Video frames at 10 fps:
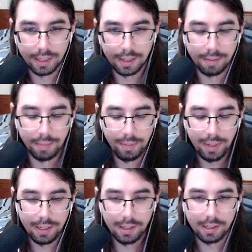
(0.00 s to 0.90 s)

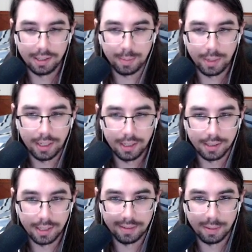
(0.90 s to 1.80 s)
Maybe you're spreading
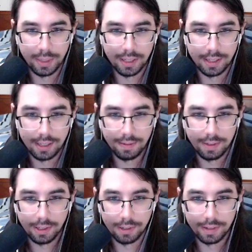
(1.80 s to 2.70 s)
yourself a bit then if
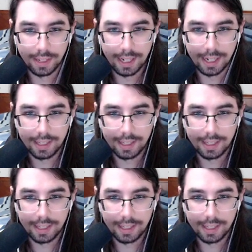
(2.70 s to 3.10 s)
you go for that.